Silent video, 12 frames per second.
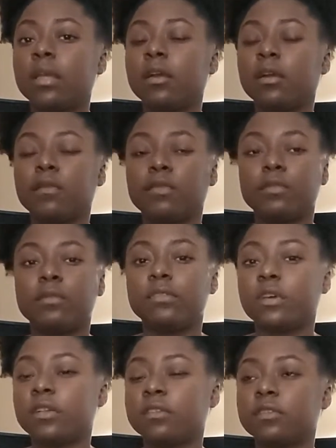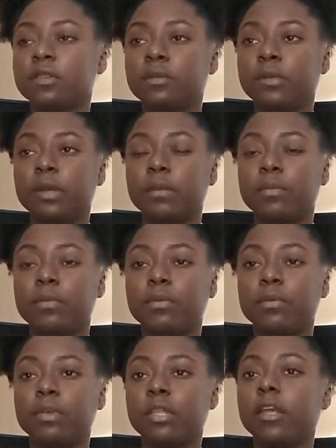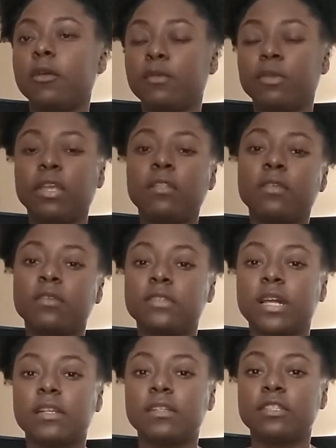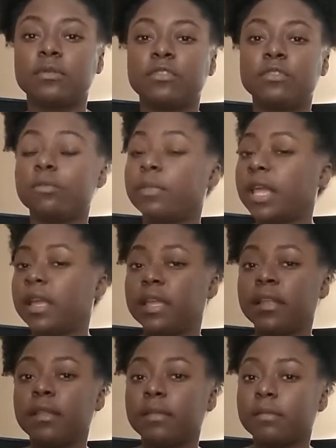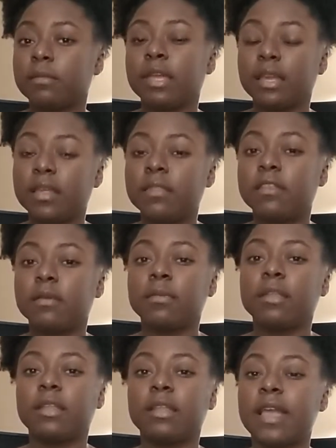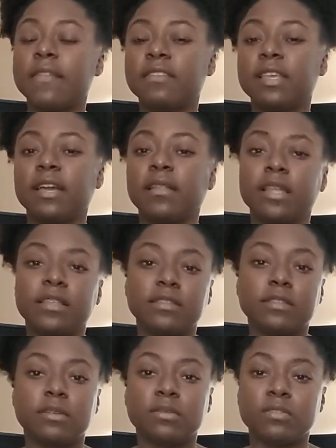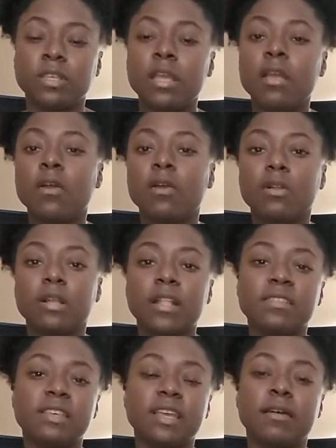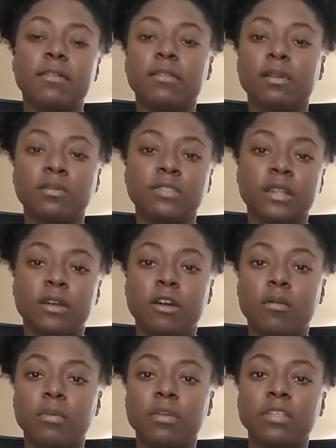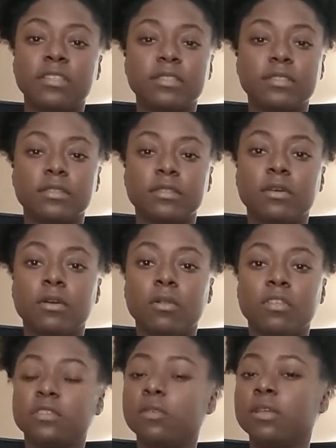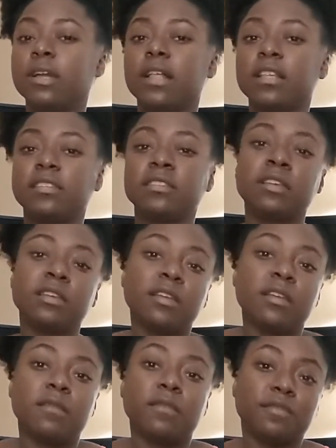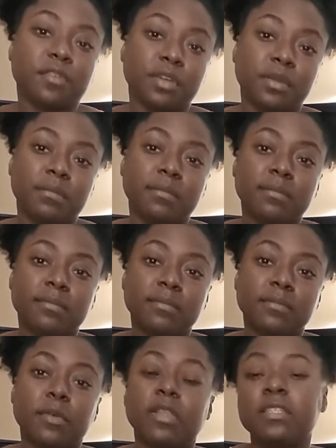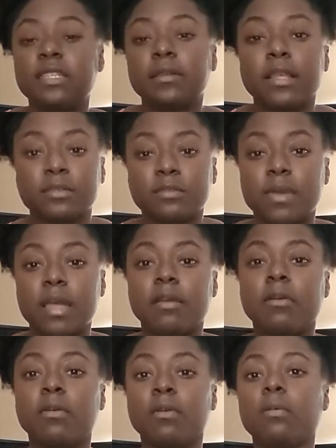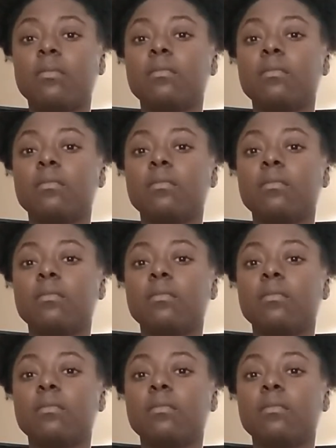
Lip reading: or if you talk to the people who can help you get those scholarships, you may get them and then have to take out less loans or not take out loans at all, because the goal is to go to college for free. Or at least that was my goal